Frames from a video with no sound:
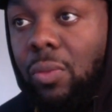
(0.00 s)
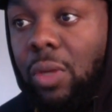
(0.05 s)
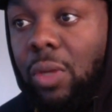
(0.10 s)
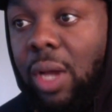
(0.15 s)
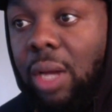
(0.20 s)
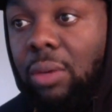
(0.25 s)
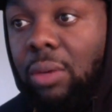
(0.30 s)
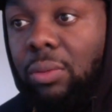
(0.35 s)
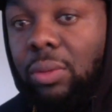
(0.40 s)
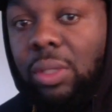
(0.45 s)

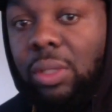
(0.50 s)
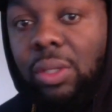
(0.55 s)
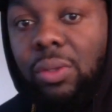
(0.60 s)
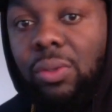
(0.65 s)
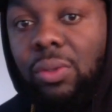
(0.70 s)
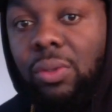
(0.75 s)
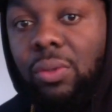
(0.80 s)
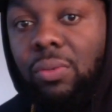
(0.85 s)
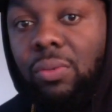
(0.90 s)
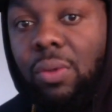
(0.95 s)
I don't think
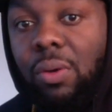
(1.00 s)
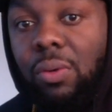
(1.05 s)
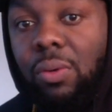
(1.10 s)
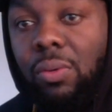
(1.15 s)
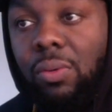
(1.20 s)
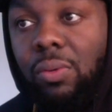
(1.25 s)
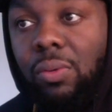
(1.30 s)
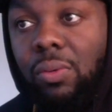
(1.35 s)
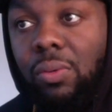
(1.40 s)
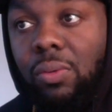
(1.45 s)
you should
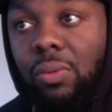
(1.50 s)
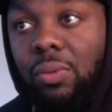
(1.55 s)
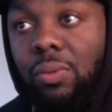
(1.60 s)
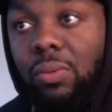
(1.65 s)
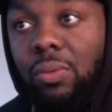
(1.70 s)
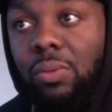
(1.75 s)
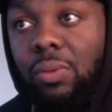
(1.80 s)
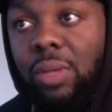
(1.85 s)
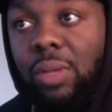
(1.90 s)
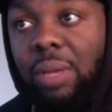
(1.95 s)
throw
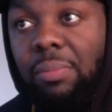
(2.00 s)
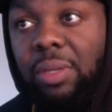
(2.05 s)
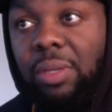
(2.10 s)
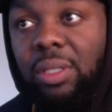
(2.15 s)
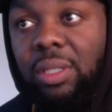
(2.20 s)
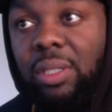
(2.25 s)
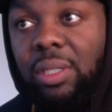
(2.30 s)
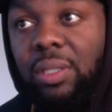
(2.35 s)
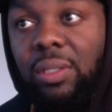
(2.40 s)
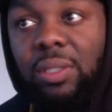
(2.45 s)
that
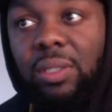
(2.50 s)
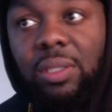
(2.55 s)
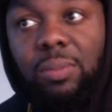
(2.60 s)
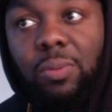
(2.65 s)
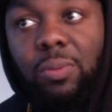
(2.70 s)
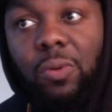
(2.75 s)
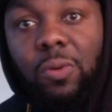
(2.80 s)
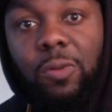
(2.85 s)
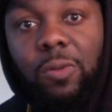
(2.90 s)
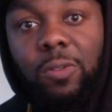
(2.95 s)
much against these
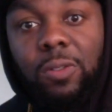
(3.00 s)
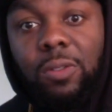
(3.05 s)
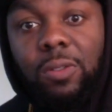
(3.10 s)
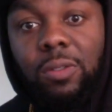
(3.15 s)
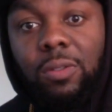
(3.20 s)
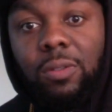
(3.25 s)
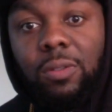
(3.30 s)
Bulls.